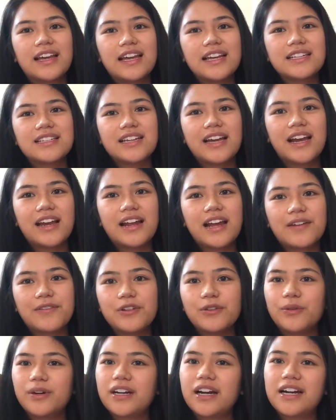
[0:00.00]
is that
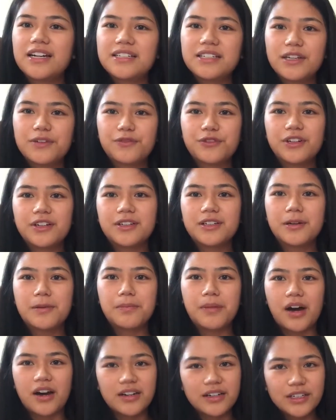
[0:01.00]
everyone had different
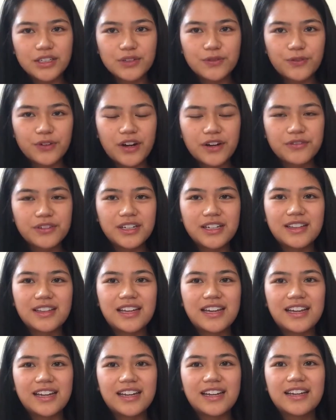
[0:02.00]
mnemonics for
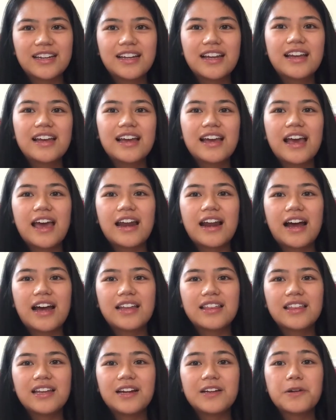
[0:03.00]
everything, and
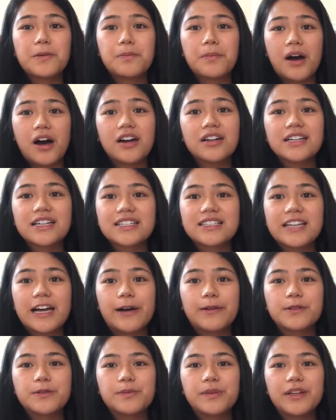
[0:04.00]
I think mnemonics
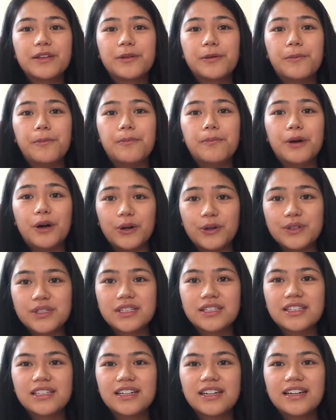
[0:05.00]
helped me the
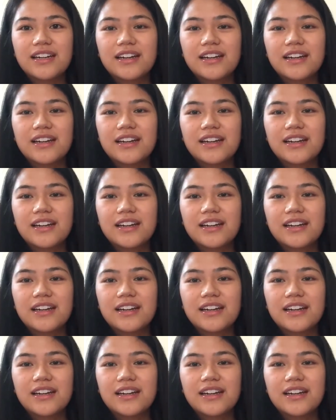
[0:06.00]
most.